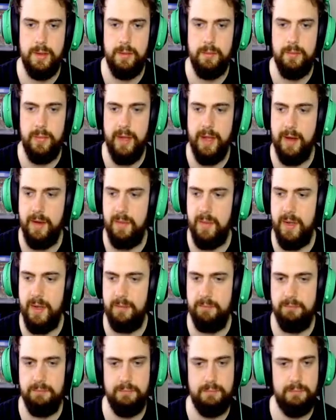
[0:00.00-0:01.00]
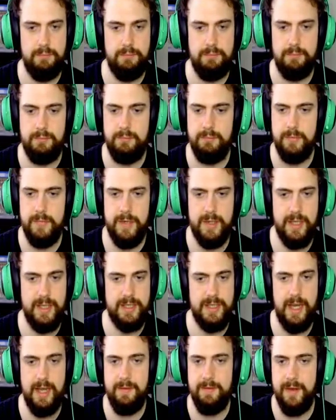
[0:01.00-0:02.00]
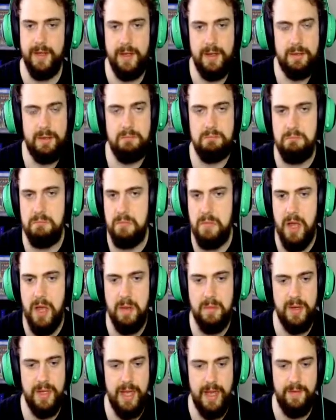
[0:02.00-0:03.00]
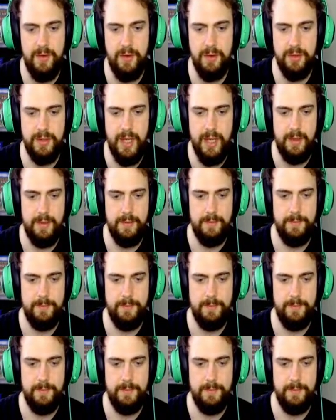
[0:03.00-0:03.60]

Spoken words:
But yeah, I mean, this lifelink, I'm going to have it all day.